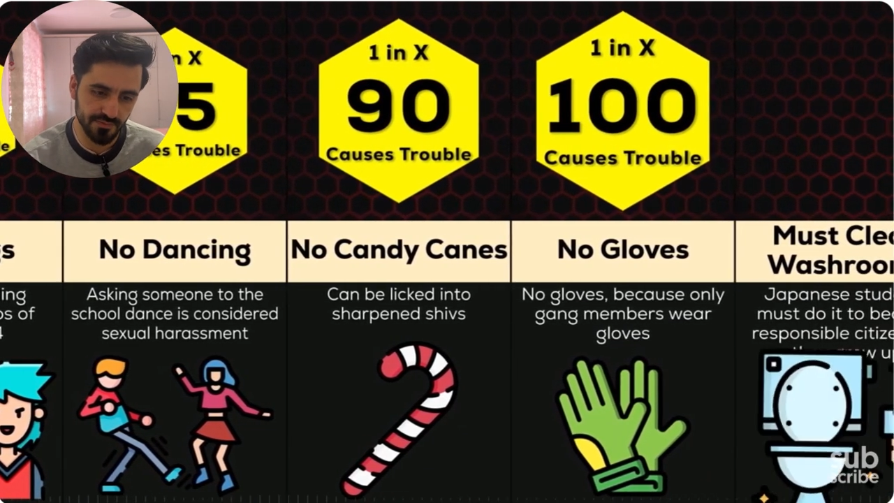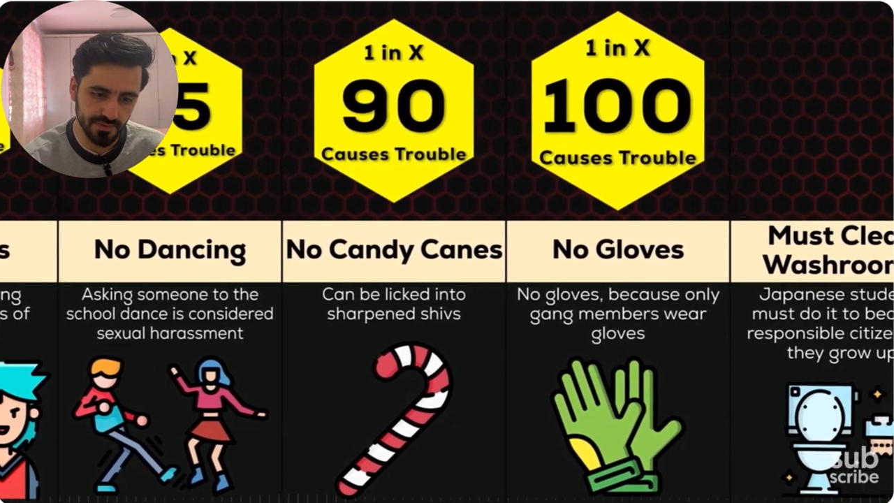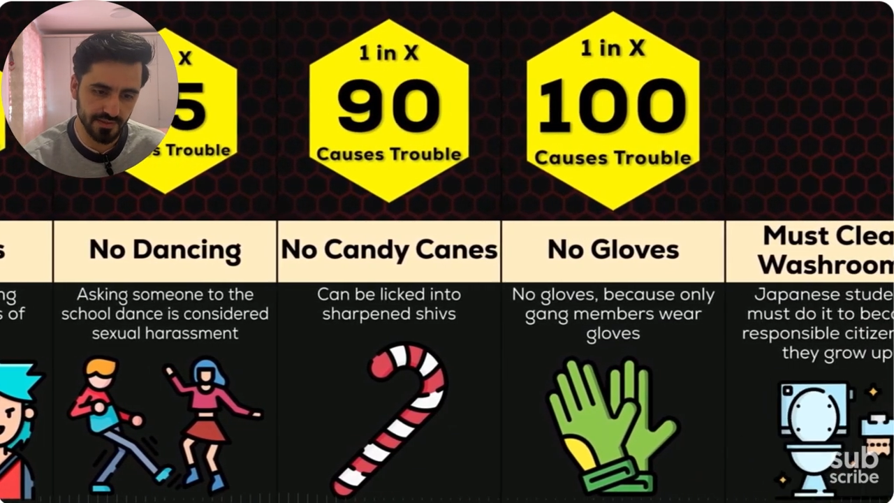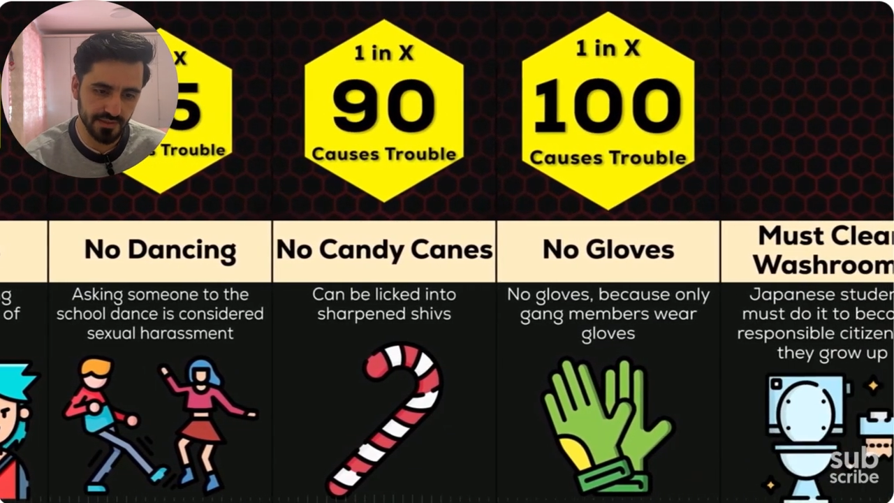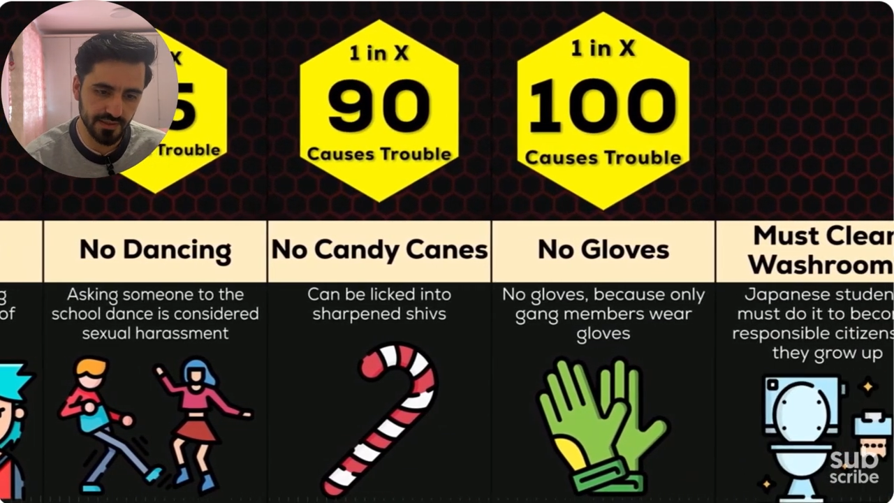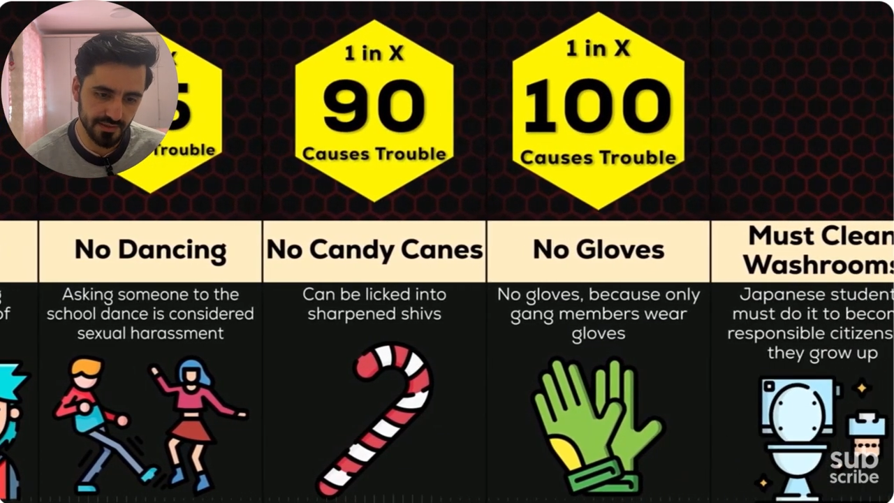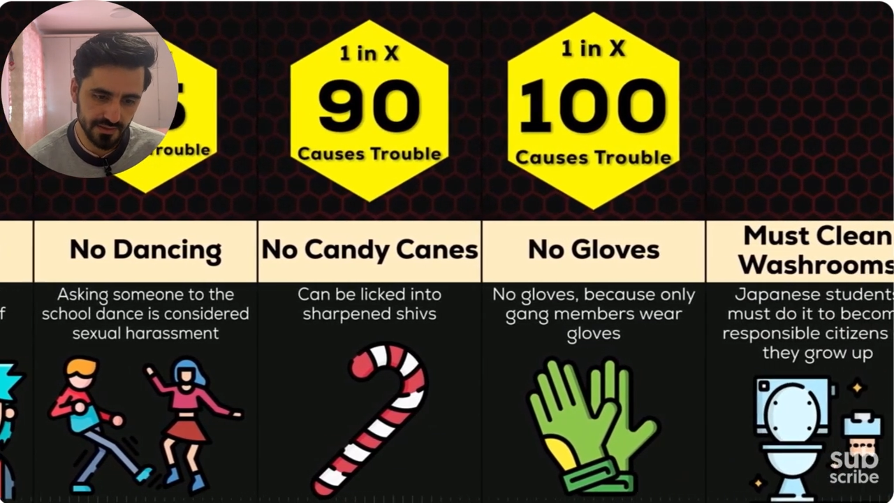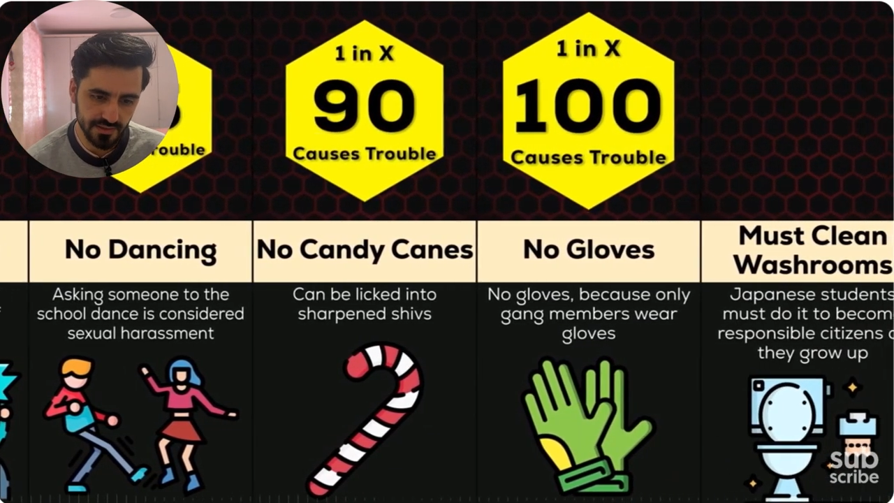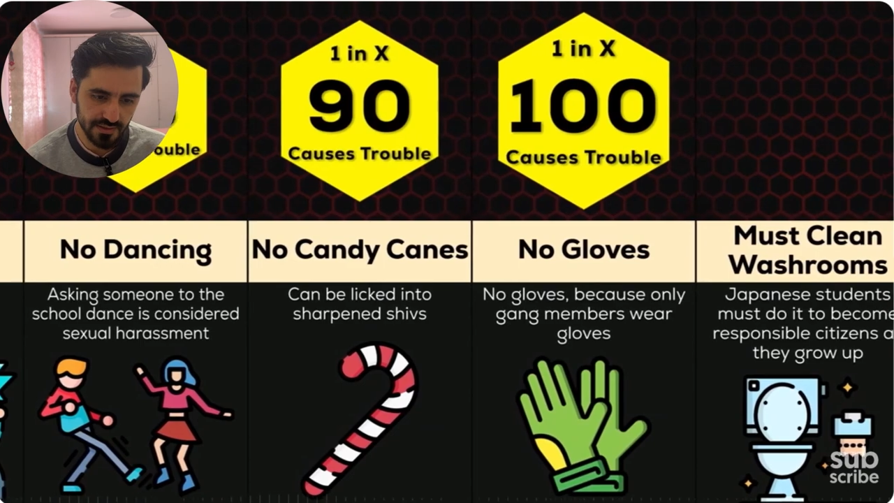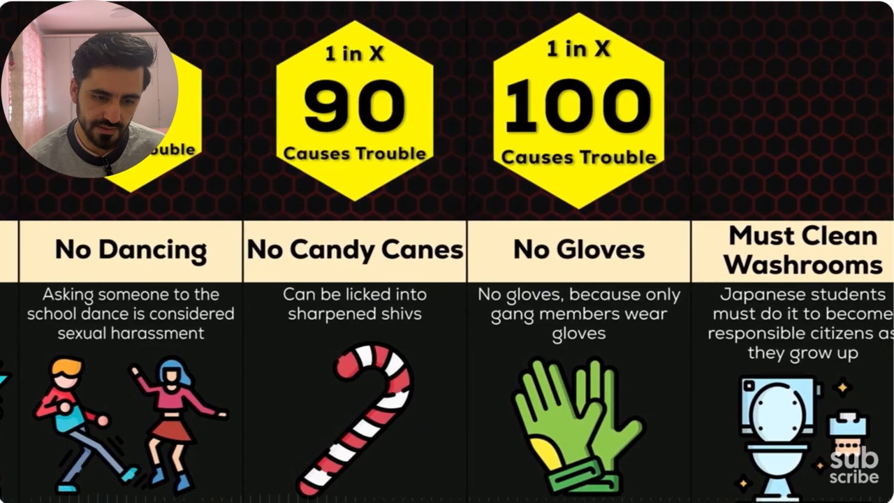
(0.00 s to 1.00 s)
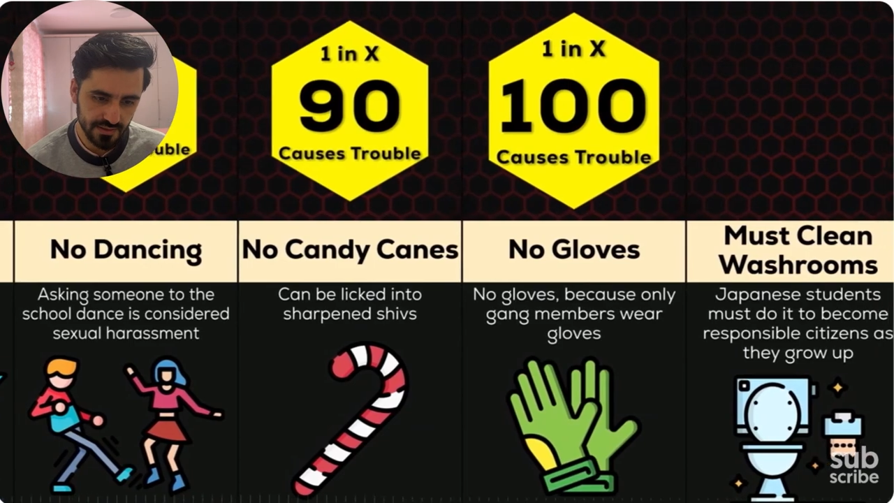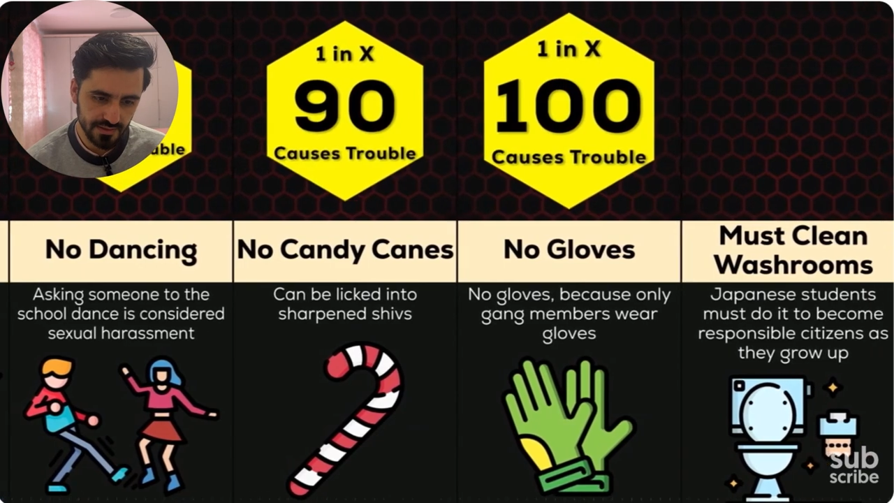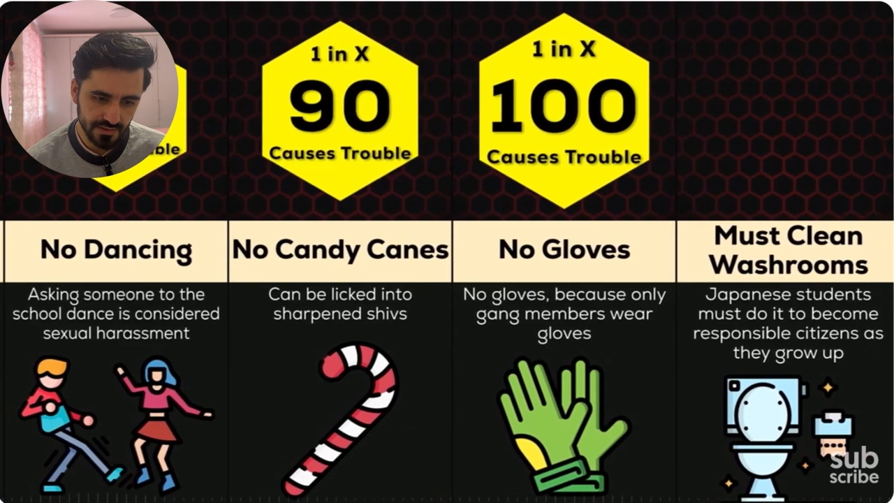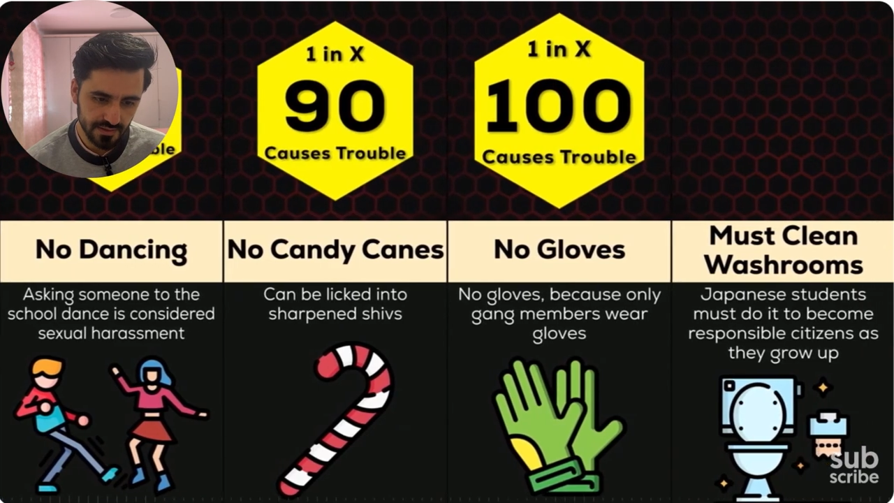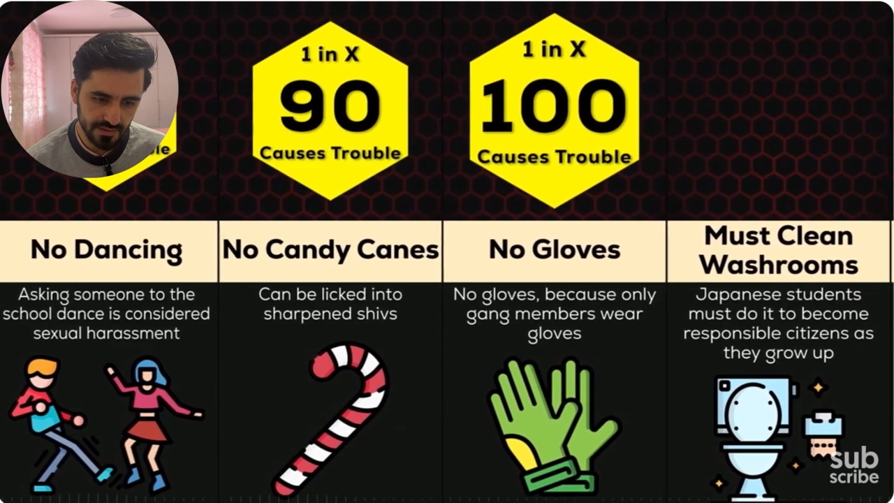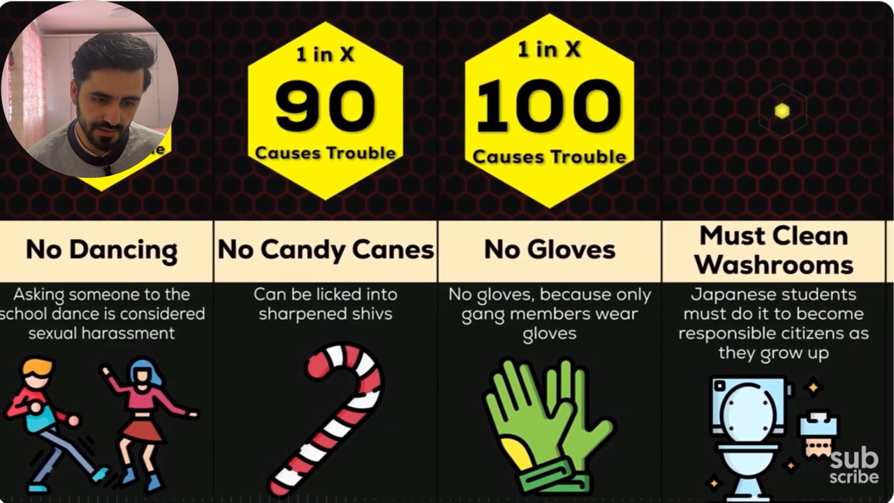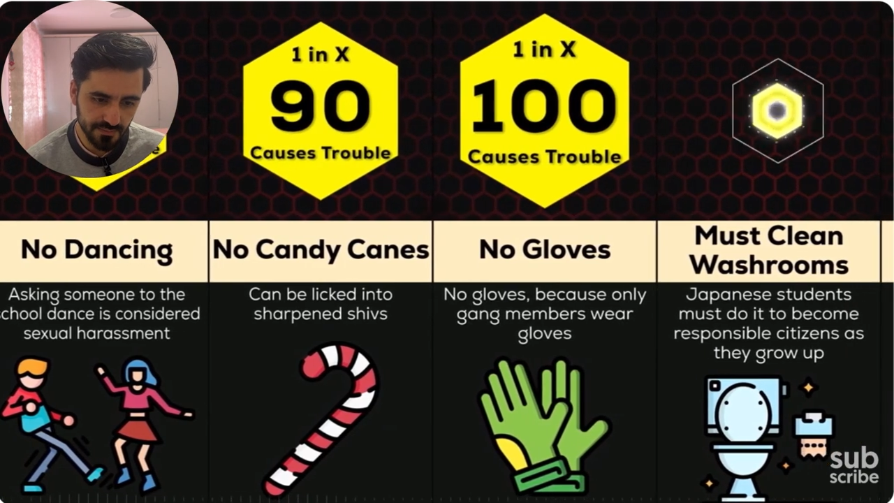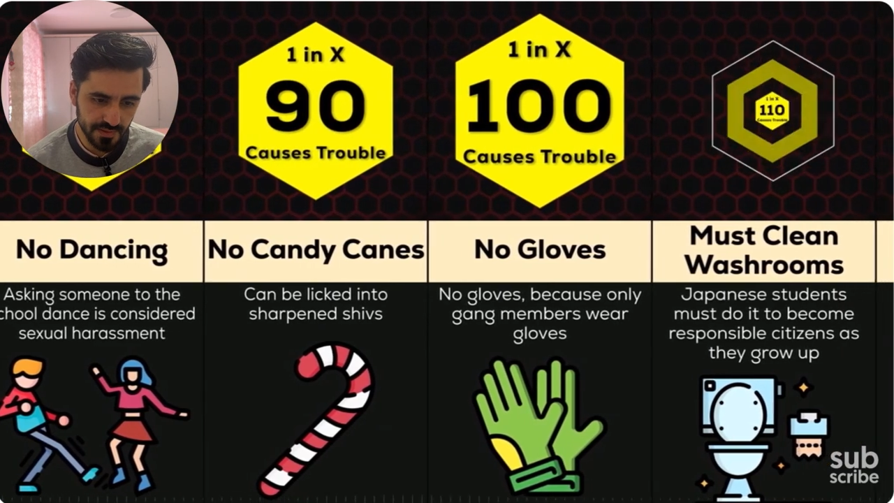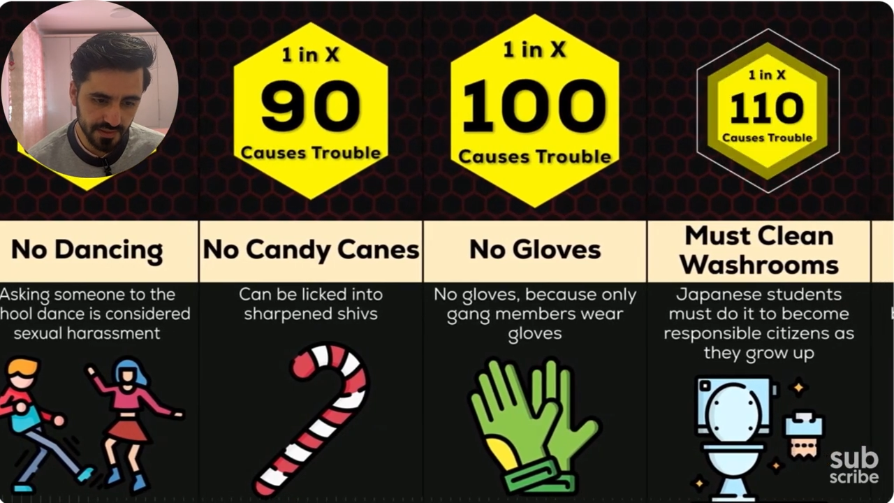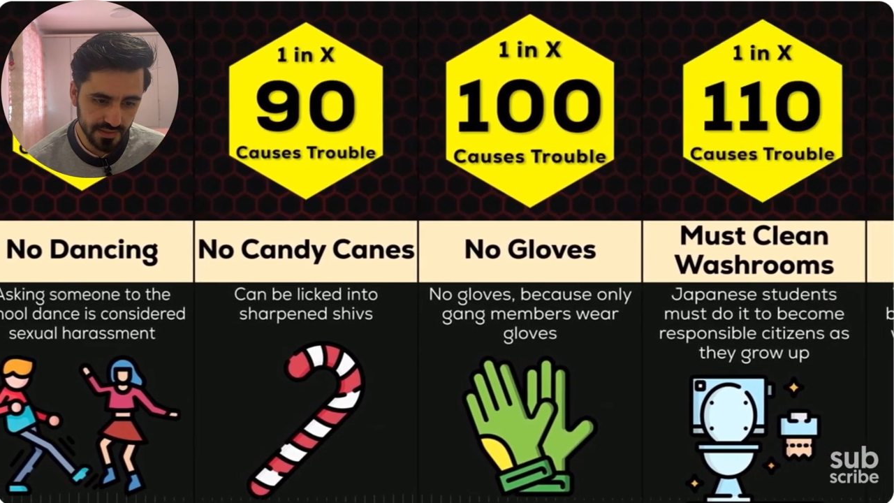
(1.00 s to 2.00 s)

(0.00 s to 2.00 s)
but yeah can be